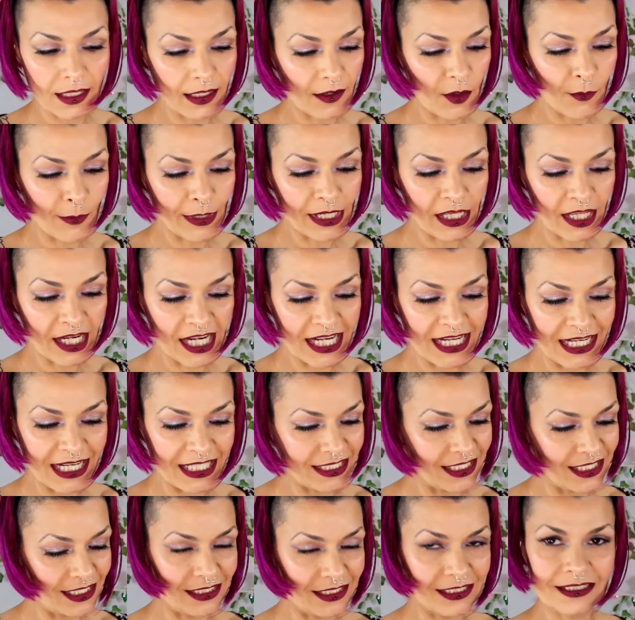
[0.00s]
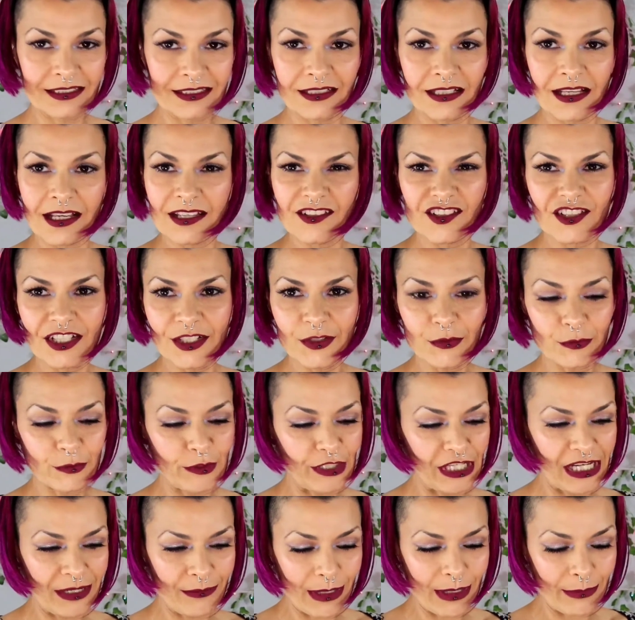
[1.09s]
Oh my god, I need this. They're like
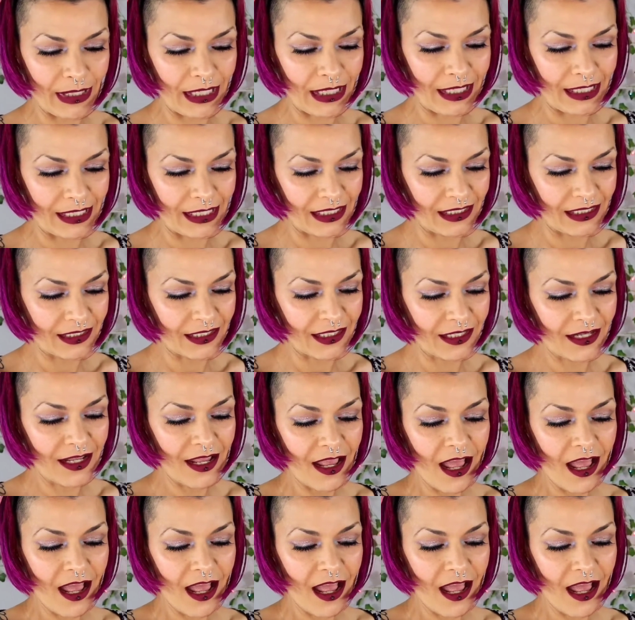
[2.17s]
reading my mind.